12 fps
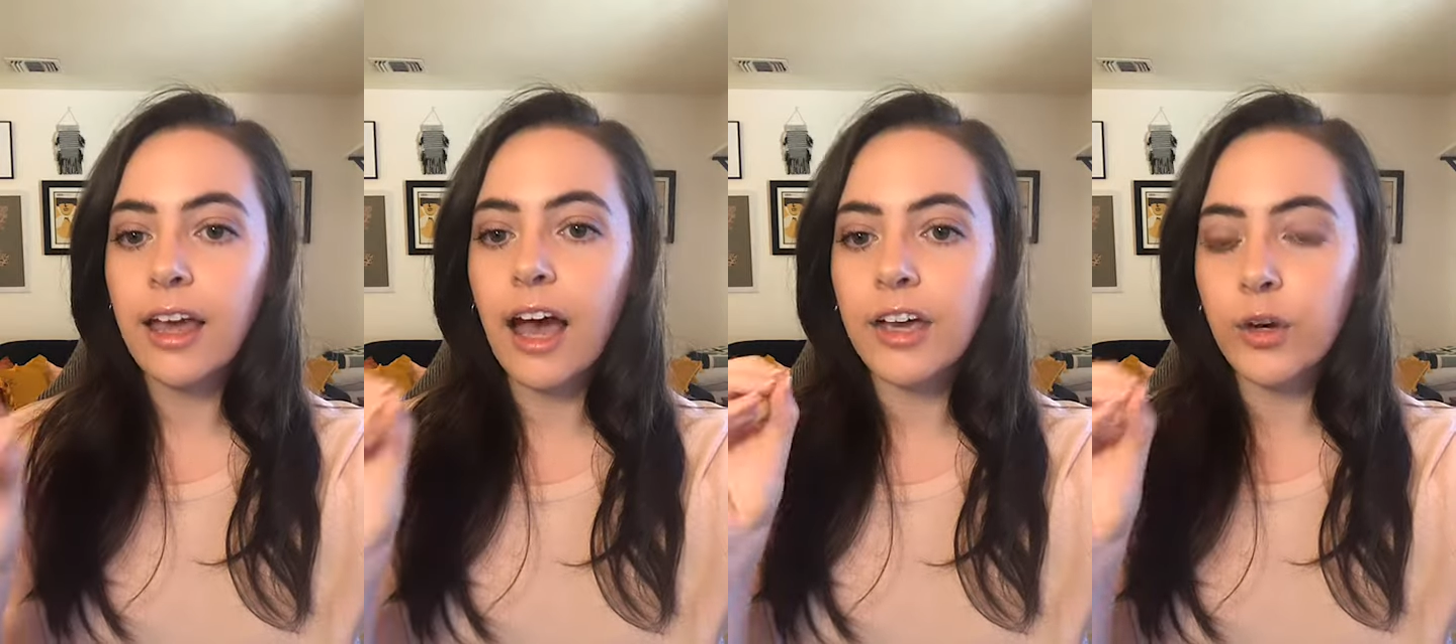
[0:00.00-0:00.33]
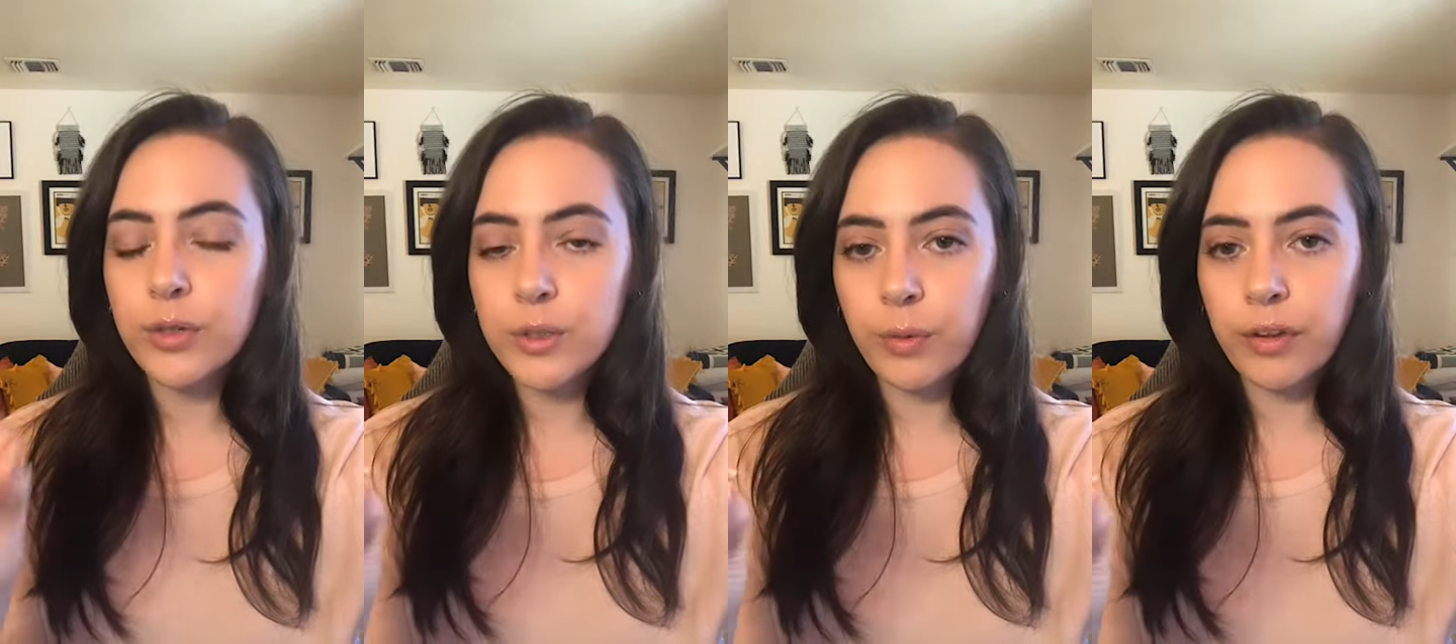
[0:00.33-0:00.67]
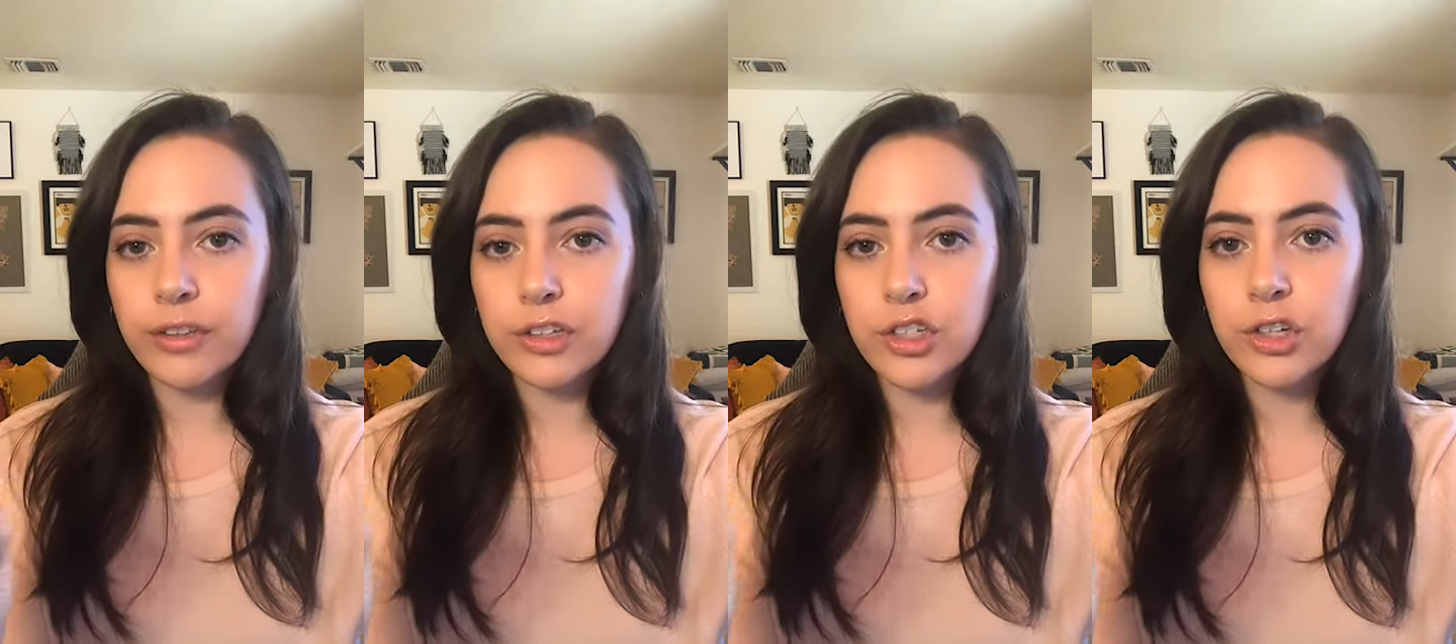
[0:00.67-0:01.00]
I always wear
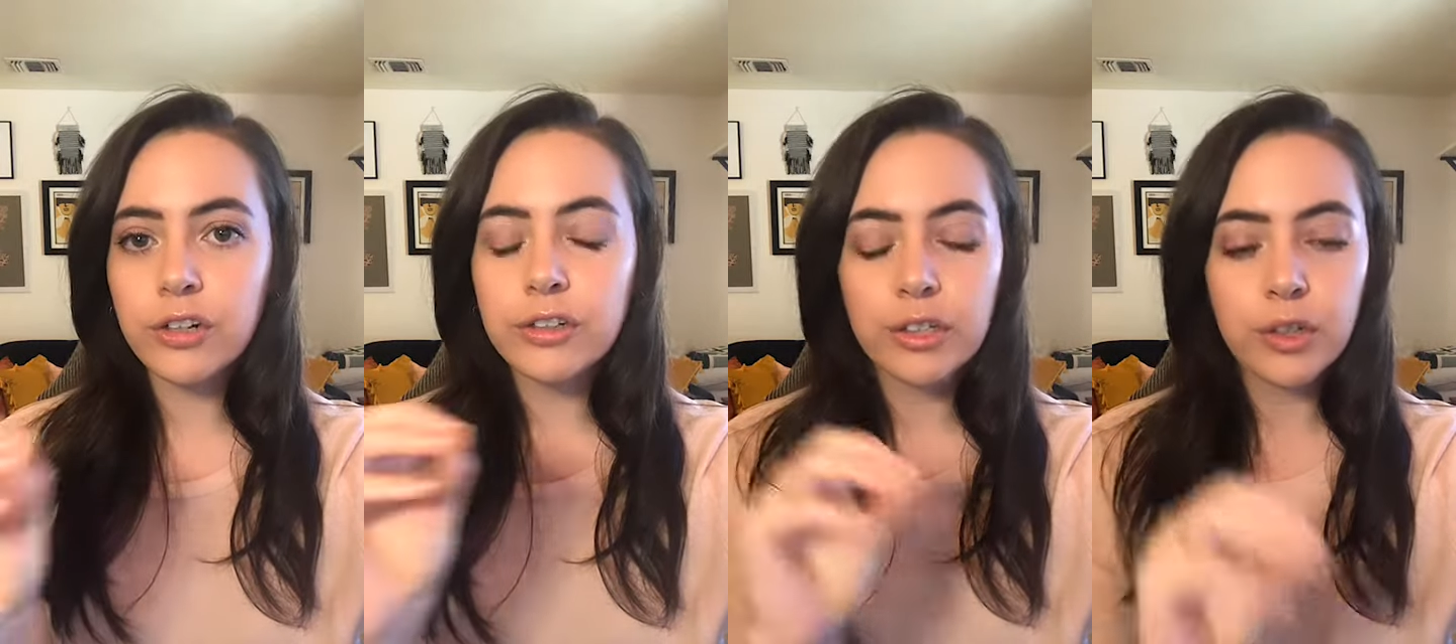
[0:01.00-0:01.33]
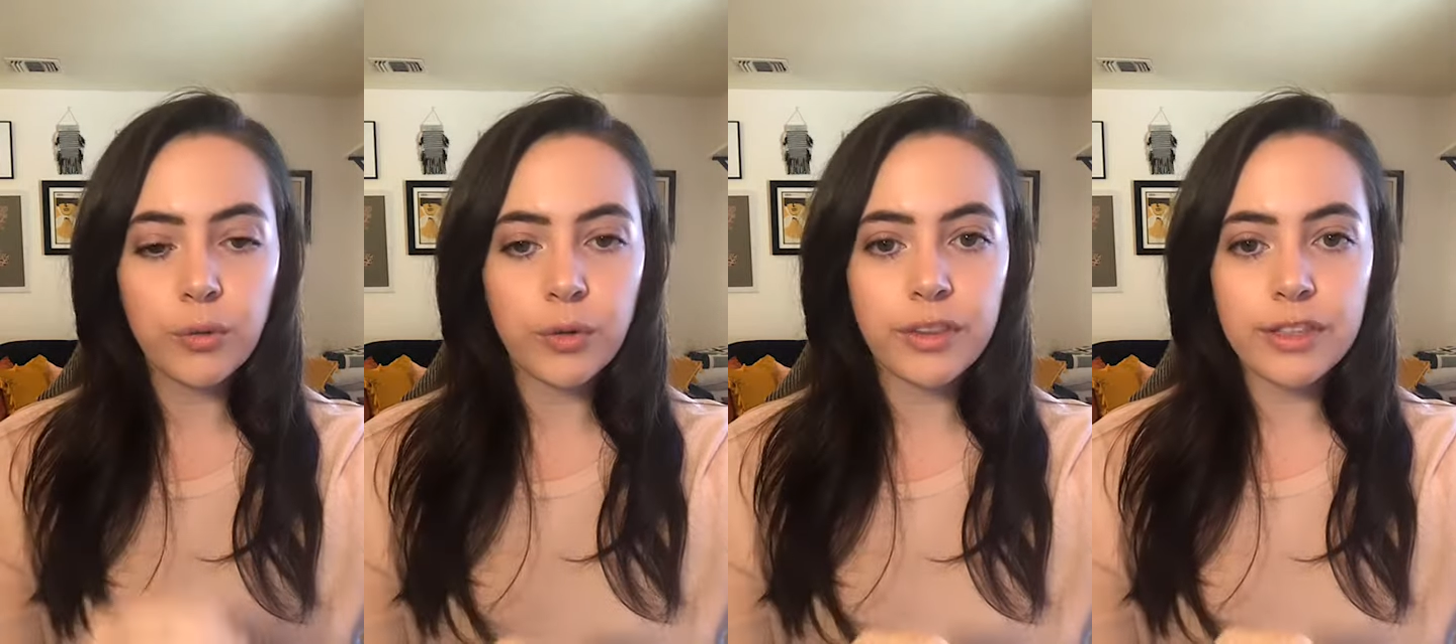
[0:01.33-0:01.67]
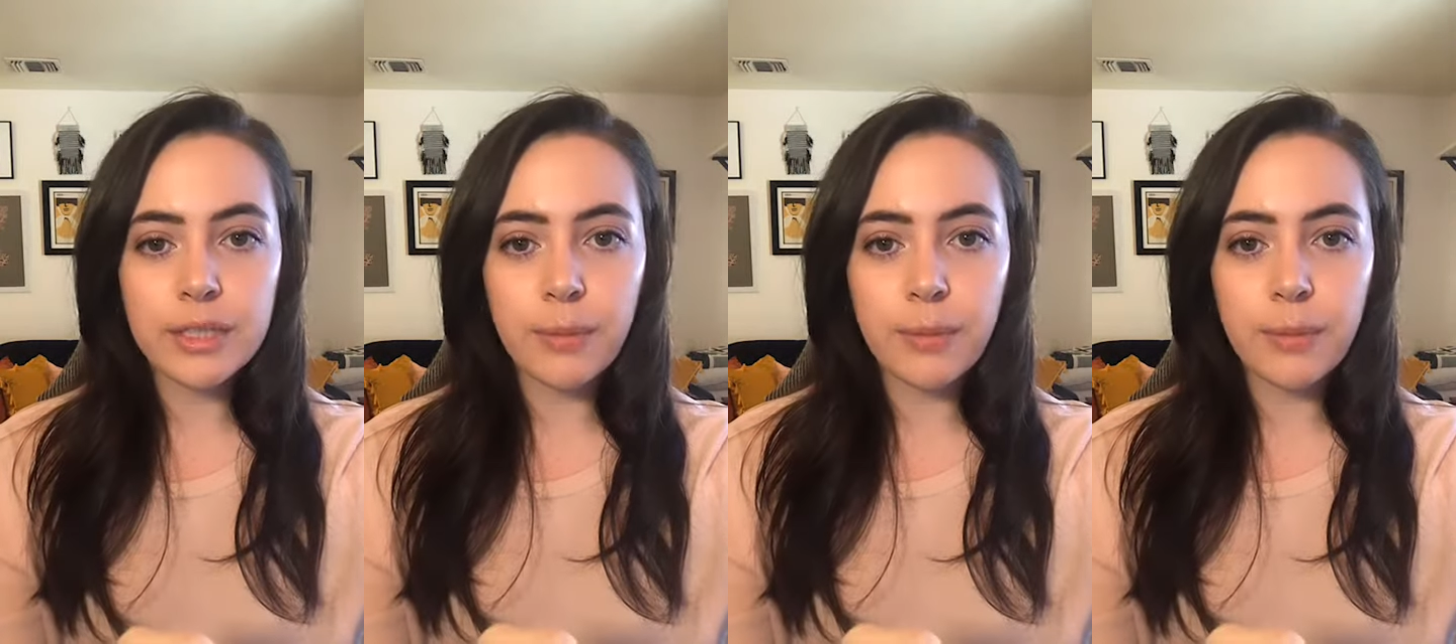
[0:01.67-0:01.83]
this shirt with these